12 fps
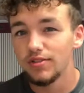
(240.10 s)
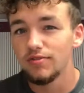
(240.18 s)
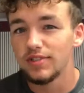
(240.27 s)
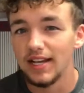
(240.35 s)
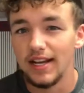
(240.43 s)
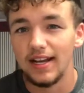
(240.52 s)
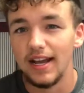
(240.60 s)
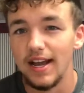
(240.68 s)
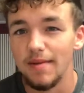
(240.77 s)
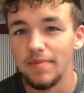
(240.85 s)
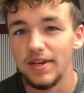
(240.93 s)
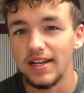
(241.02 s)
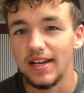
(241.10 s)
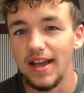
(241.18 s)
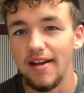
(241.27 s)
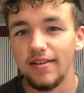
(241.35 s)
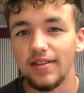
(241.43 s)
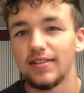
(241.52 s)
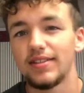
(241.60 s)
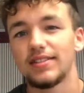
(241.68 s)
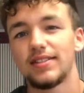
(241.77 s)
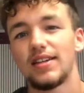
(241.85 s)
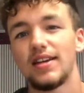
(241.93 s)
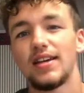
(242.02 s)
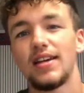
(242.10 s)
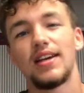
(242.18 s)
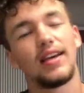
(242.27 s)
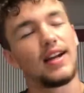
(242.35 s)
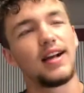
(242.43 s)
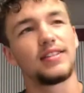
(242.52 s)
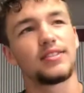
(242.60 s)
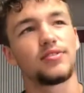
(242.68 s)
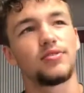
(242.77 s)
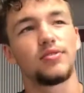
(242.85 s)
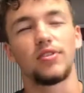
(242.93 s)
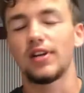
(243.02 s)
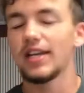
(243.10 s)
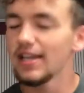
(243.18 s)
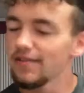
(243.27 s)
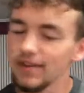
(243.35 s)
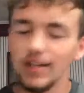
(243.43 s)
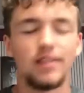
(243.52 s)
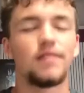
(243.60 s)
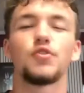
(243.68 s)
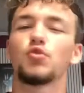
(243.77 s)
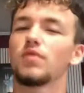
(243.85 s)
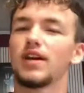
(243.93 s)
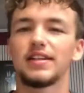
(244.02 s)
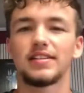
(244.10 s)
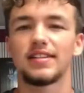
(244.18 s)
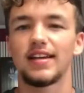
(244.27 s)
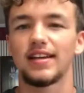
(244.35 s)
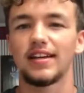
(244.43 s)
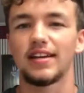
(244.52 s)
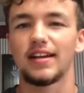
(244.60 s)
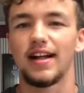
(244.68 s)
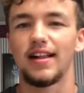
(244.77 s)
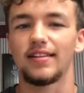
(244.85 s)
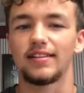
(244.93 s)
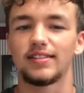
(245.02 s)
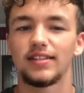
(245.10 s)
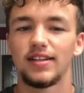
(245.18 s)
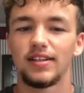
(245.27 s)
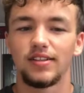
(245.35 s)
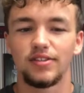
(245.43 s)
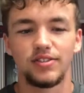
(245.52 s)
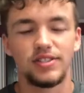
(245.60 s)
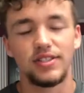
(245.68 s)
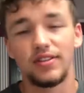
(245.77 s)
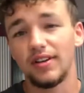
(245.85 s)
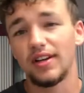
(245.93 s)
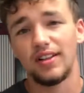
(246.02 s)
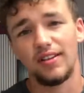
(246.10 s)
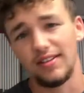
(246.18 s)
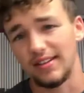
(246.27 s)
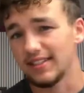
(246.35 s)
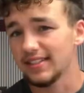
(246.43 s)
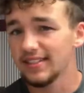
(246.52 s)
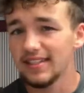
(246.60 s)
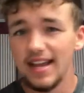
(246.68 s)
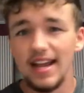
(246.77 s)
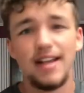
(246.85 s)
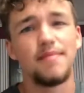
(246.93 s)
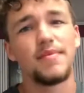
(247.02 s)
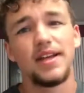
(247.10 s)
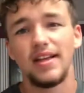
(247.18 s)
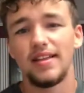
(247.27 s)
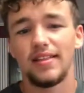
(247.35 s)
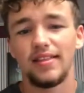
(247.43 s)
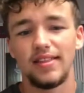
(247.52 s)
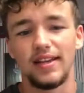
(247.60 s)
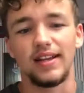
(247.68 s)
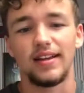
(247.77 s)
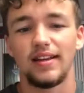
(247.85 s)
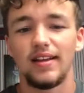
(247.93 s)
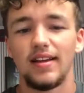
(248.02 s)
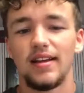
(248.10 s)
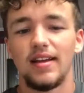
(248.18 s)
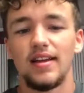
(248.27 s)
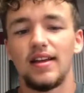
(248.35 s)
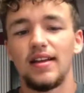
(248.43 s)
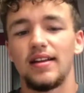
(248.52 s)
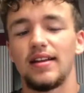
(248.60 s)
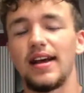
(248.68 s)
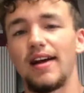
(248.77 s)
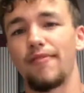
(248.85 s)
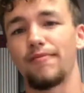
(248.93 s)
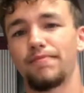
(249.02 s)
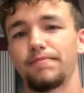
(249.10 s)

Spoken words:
you take AP Calculus in high school, or even if you wait to take it in college. You're still going to learn the same thing. Now,